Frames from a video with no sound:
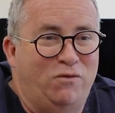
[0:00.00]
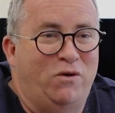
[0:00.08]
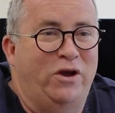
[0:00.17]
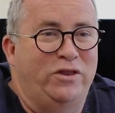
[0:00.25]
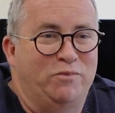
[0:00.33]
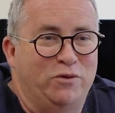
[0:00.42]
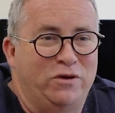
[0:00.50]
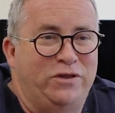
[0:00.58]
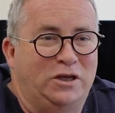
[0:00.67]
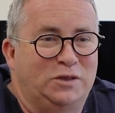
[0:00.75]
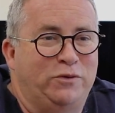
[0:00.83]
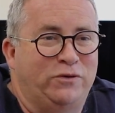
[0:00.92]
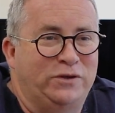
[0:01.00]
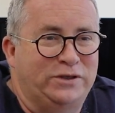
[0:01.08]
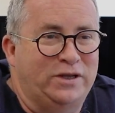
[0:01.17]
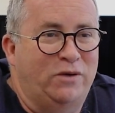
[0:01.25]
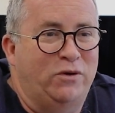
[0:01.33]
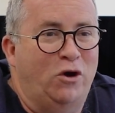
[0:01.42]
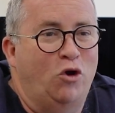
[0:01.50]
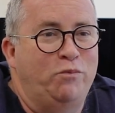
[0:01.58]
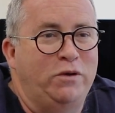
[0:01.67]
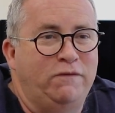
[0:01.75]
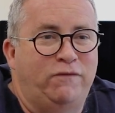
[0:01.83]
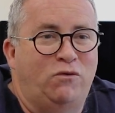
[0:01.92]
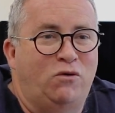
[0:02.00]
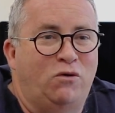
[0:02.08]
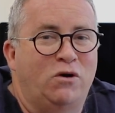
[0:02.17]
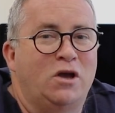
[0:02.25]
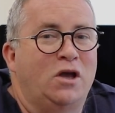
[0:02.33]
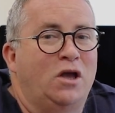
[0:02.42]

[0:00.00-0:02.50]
quite the birth experience they were hoping for,